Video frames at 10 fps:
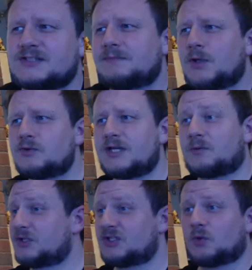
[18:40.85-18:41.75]
Fantasy
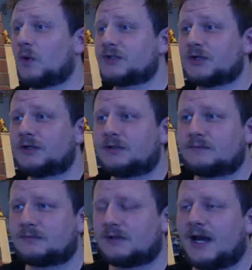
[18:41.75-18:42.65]
music, which is always good.
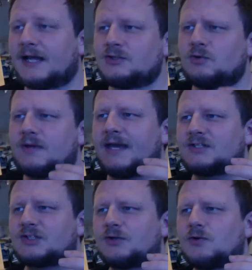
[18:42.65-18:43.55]
And you
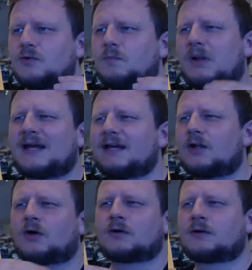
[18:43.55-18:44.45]
get to play
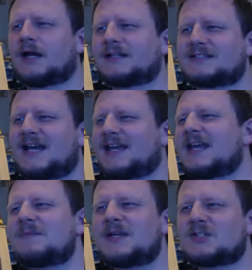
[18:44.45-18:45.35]
along and attack
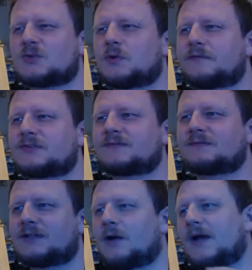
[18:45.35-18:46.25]
enemies, sort of.
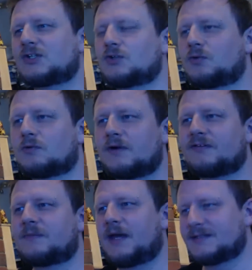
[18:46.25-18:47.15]
You know, as you do the
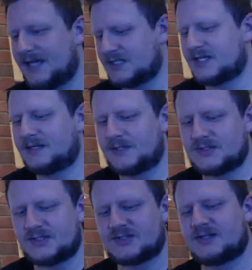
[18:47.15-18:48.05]
rhythm, it attacks
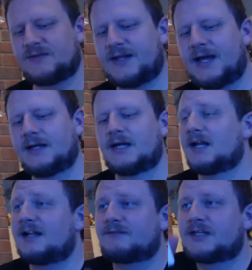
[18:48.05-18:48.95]
enemies and does stuff like that.
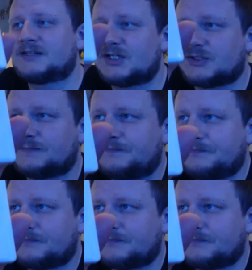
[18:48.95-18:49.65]
Lovely condition.